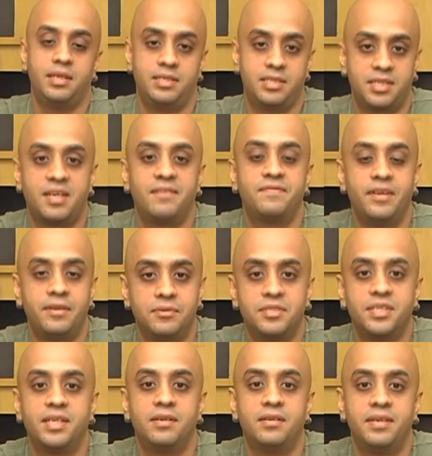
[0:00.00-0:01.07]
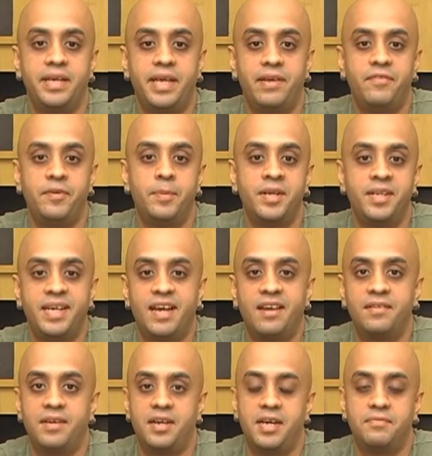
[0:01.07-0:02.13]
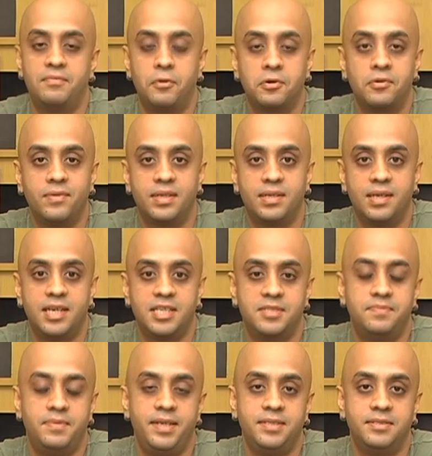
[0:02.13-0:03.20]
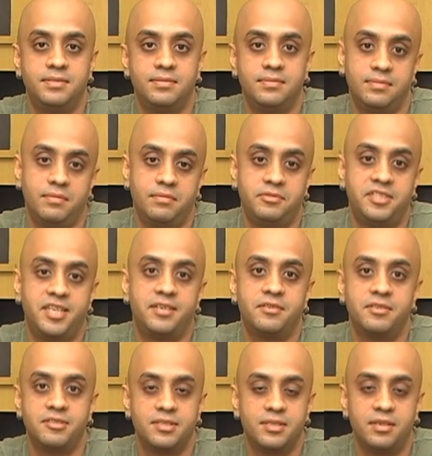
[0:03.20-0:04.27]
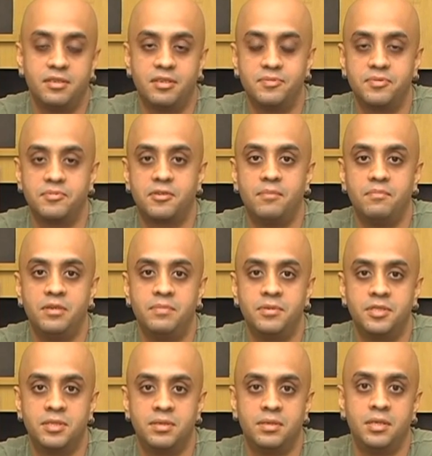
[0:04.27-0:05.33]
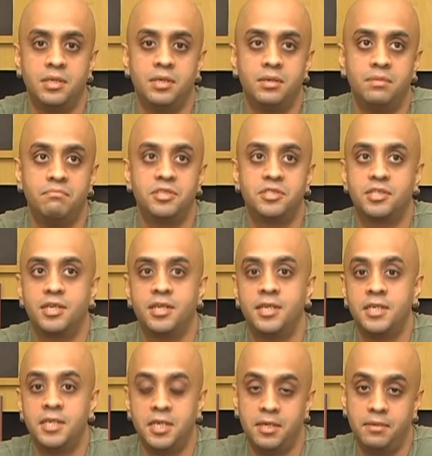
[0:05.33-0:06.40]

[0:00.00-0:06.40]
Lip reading: It's a tough thing to say. Everybody I've worked with has been generous in terms of compliments. Mr.